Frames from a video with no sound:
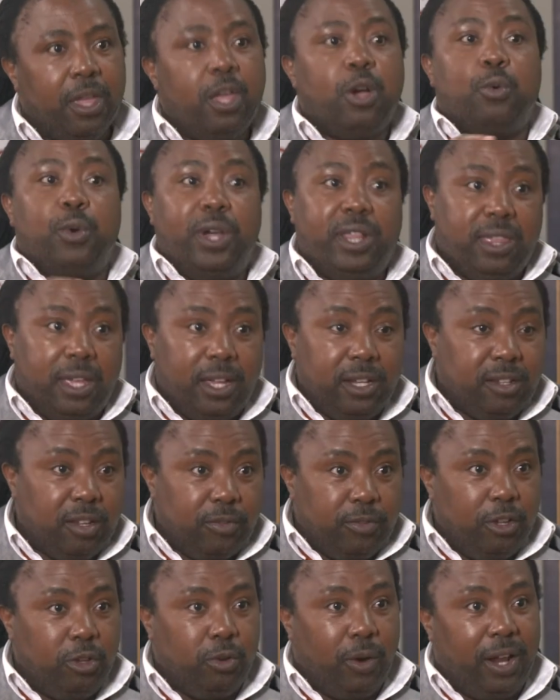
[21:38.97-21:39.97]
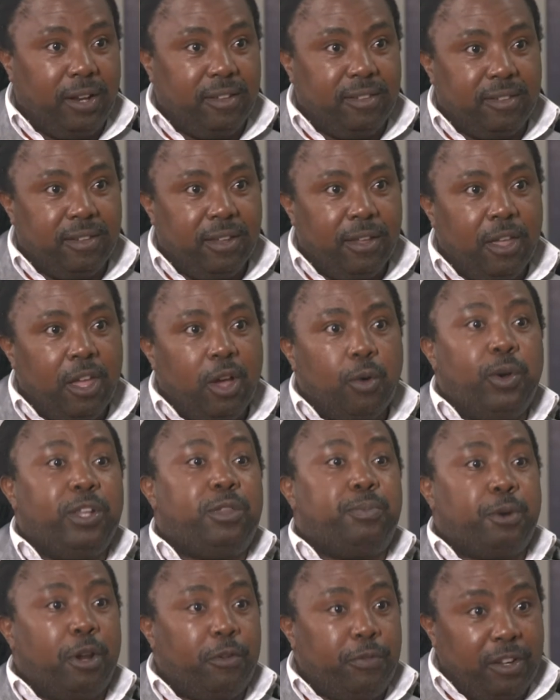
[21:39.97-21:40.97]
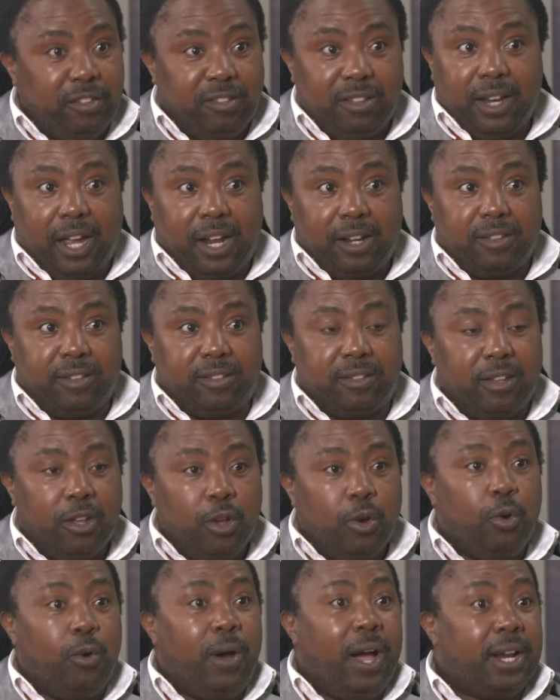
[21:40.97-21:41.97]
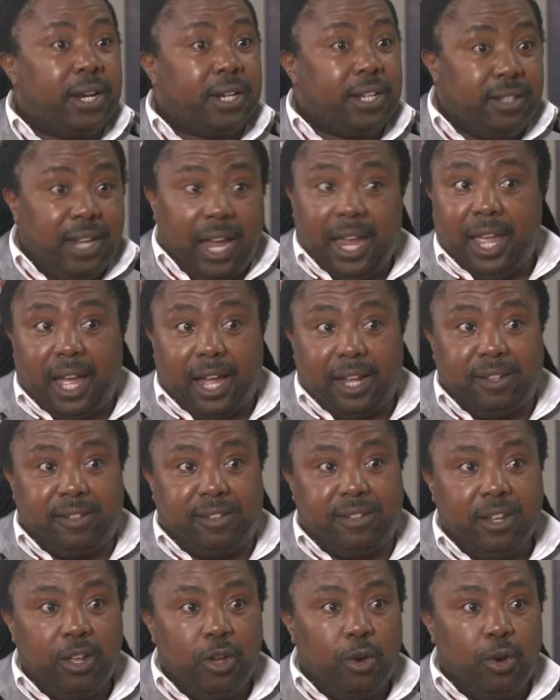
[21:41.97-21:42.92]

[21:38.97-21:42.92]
with individuals, with professionals who are retired,